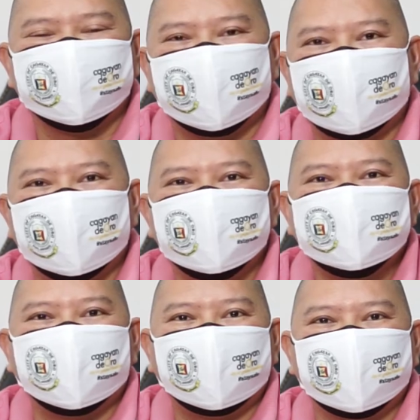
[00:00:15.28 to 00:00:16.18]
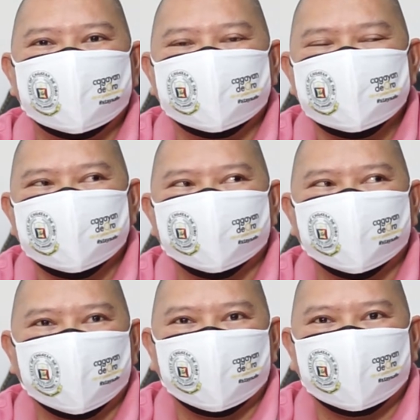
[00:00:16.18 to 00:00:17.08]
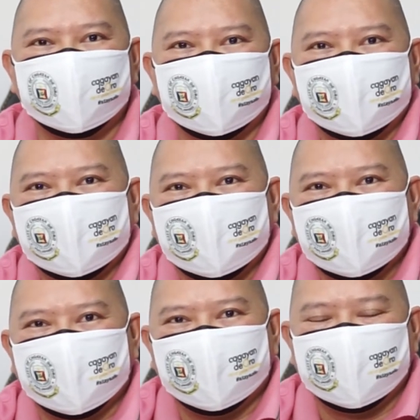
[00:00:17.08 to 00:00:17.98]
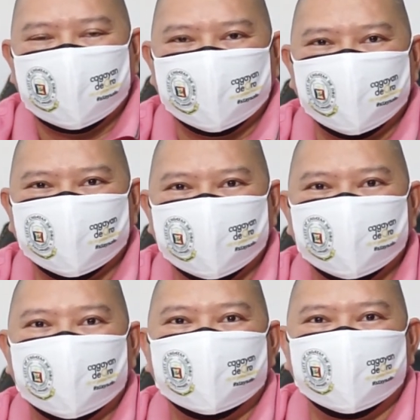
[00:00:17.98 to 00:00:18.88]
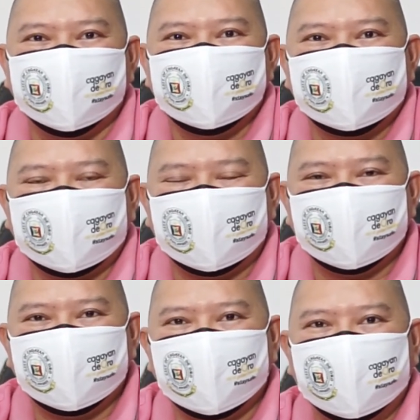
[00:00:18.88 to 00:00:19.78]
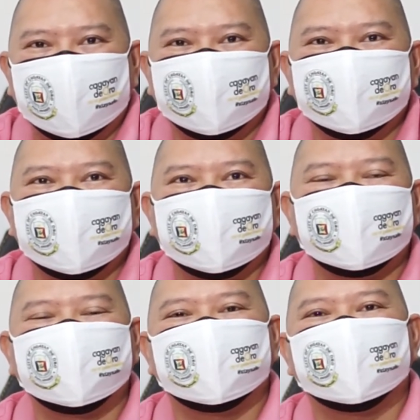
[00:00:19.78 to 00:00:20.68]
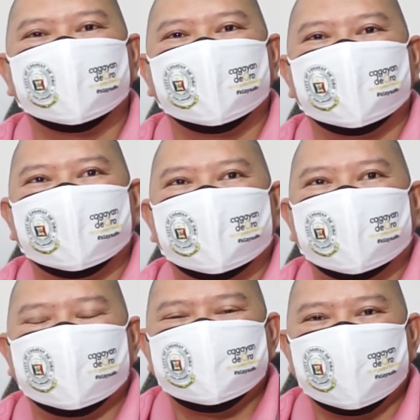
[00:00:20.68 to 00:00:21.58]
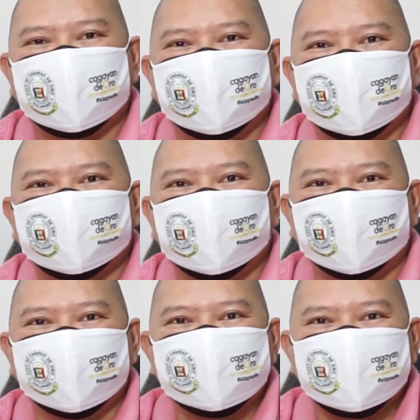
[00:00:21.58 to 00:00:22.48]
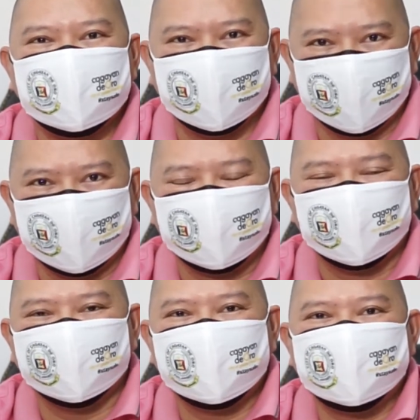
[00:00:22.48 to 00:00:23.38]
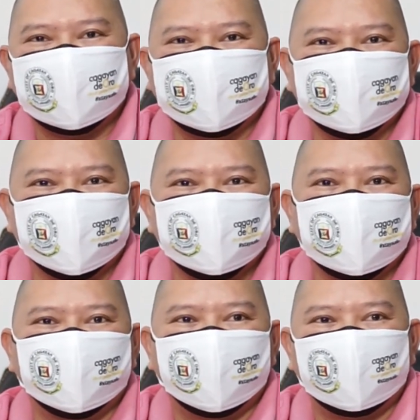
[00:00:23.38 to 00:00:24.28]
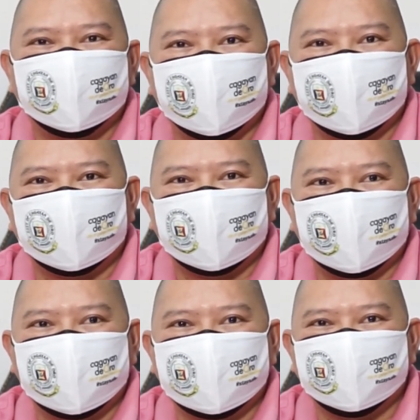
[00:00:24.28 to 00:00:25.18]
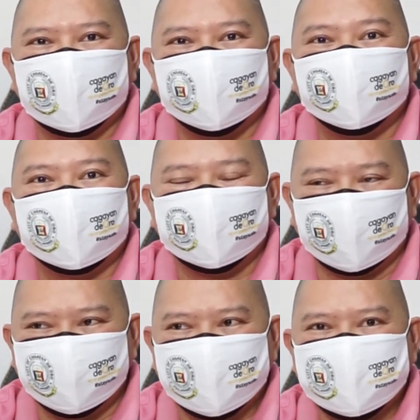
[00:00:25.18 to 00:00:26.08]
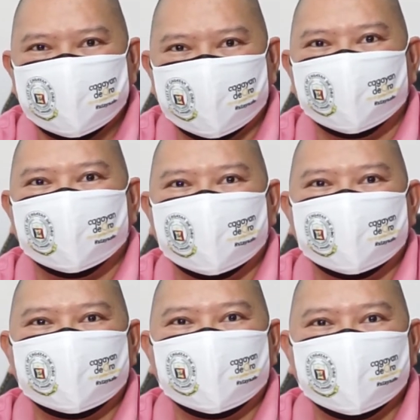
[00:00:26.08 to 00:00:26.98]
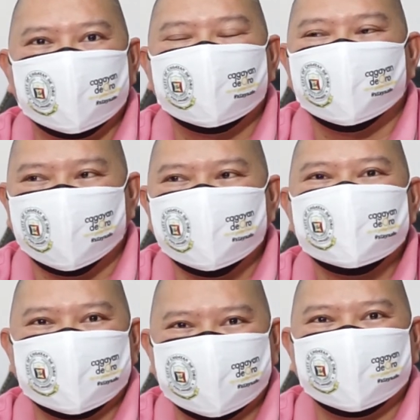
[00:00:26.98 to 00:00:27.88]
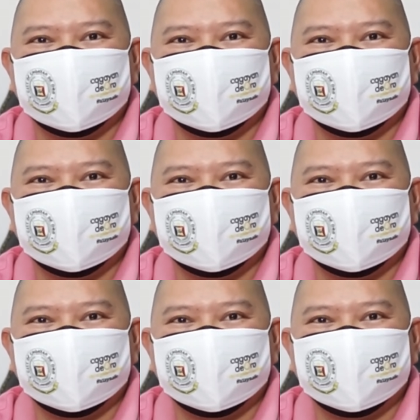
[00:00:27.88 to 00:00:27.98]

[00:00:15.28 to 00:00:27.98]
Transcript: My name is Michael Christopher Inerio Fabelio. I am the executive overseer of the City Social Welfare and Development Office here in Cagayan de Oro City.